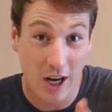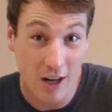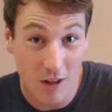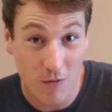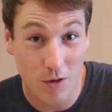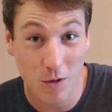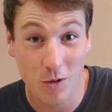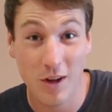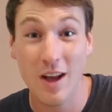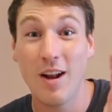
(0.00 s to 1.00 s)
Chinese
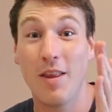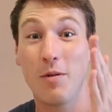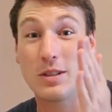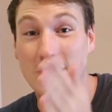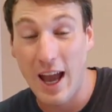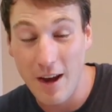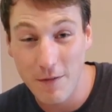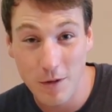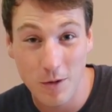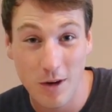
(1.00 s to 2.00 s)
food, there was
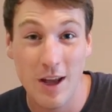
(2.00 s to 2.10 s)
Thai food,